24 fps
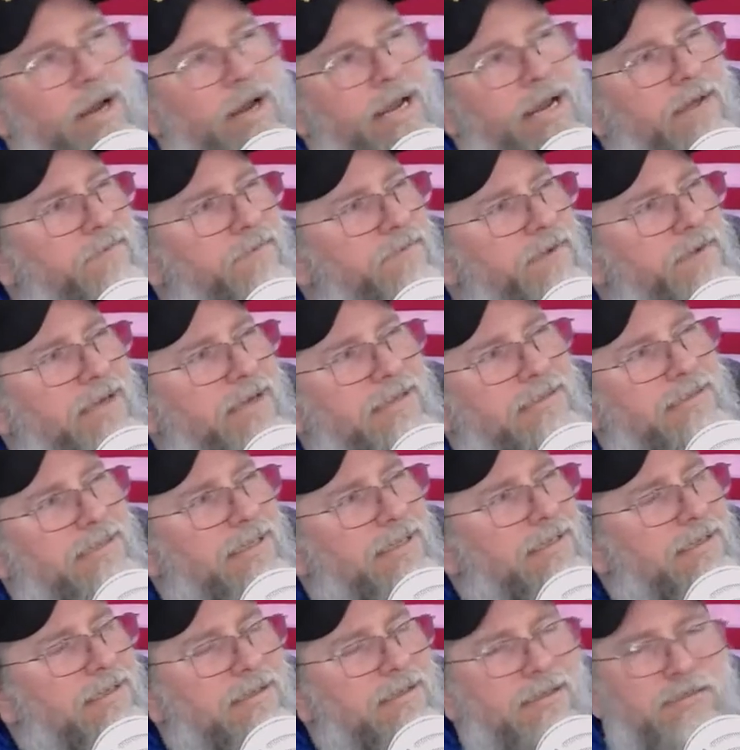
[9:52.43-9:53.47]
it feeds
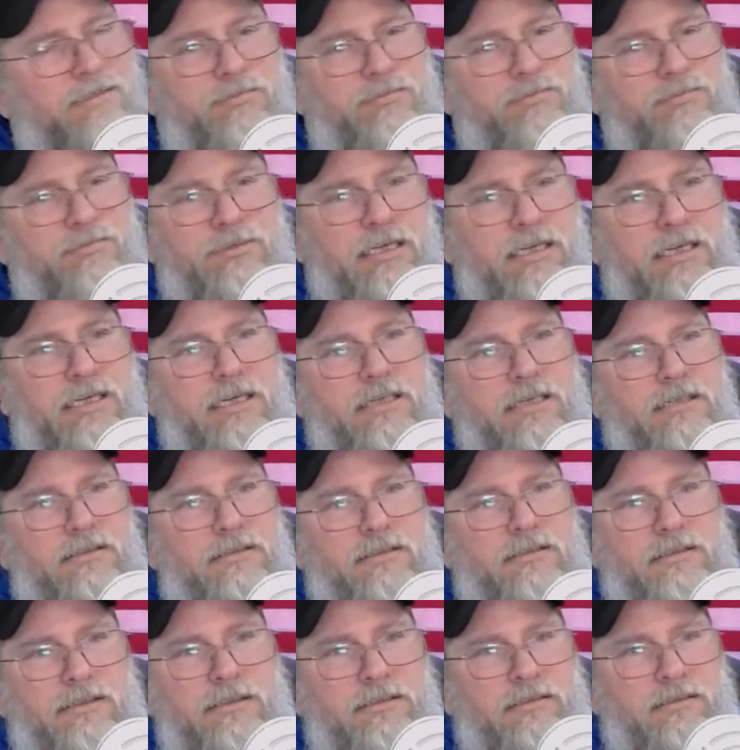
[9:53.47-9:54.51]
into this machine
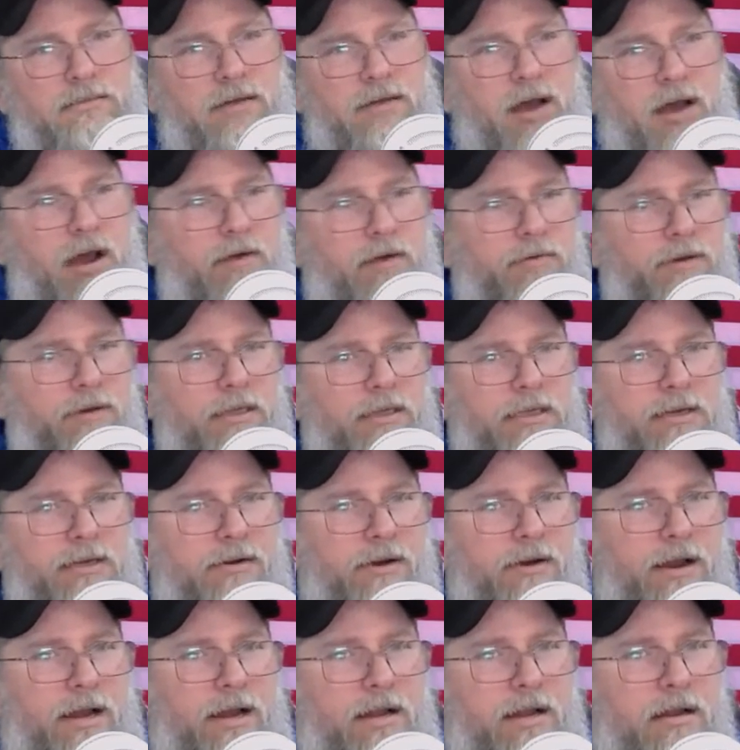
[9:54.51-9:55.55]
is not really
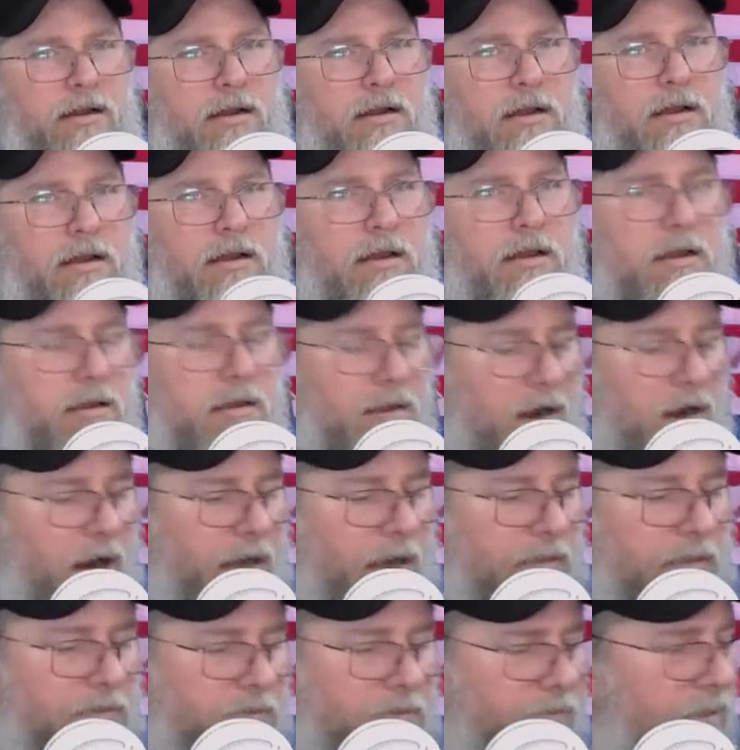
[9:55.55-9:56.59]
great. Alright, so we